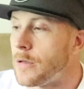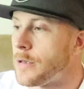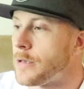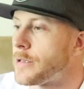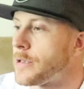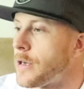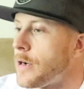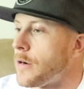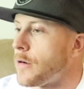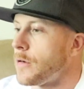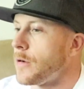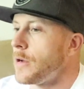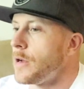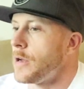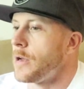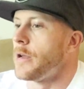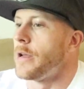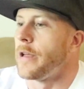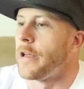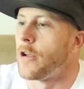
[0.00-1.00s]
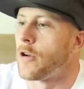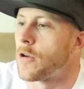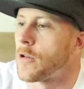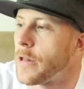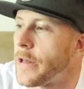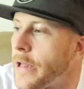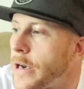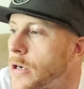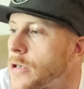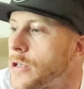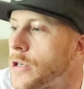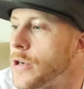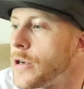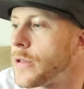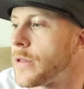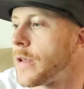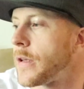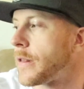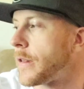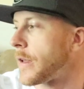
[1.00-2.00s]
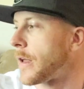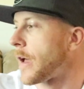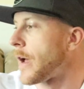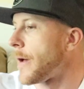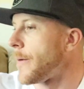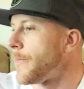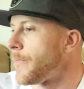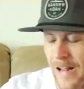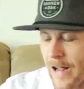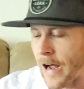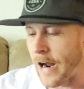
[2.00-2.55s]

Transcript: So ear cleaner's a good thing to get.